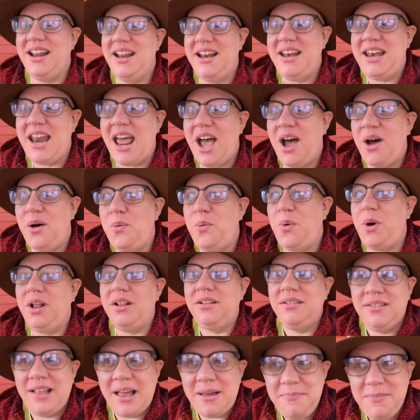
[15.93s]
Now,
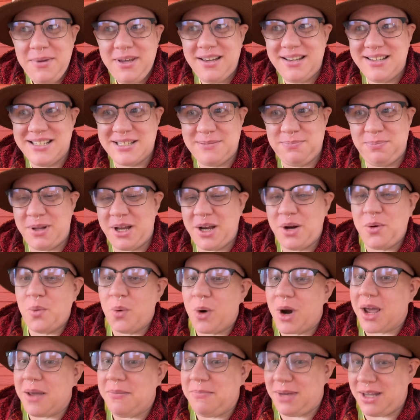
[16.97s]
let me explain what I
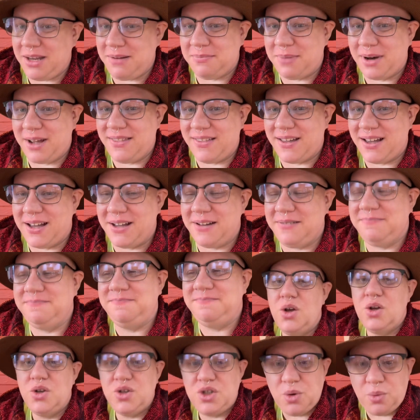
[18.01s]
mean by that.
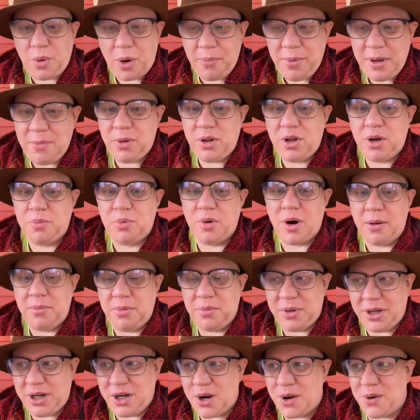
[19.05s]
So what people are probably
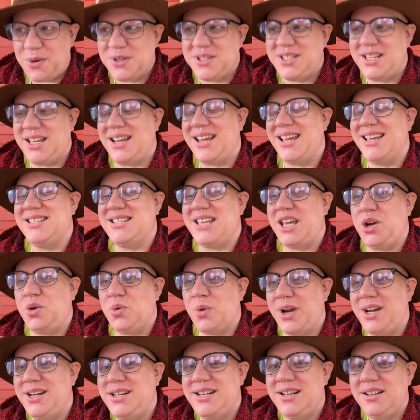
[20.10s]
noticing is a great
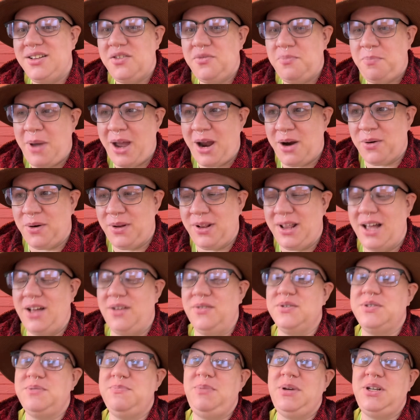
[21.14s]
deal of parallels
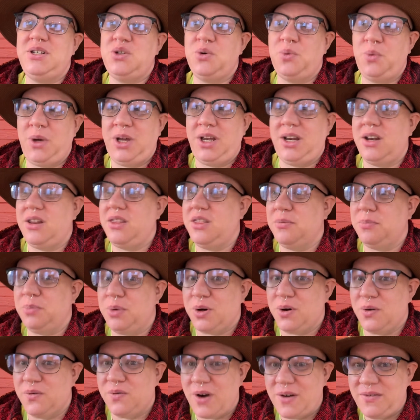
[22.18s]
between the Book of
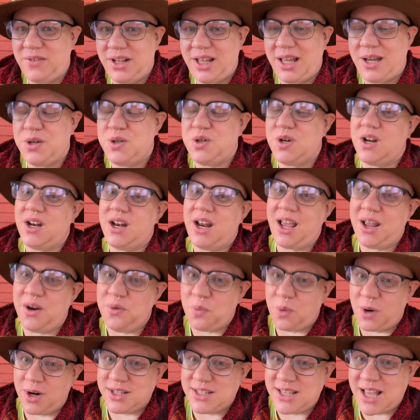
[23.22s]
Revelation and what
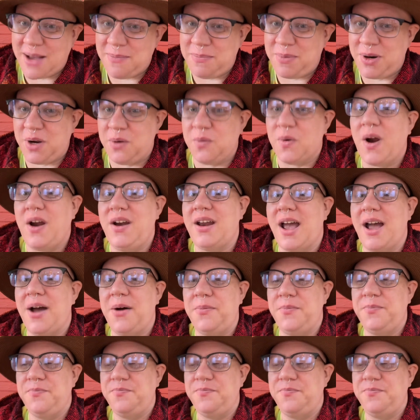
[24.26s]
is happening right now.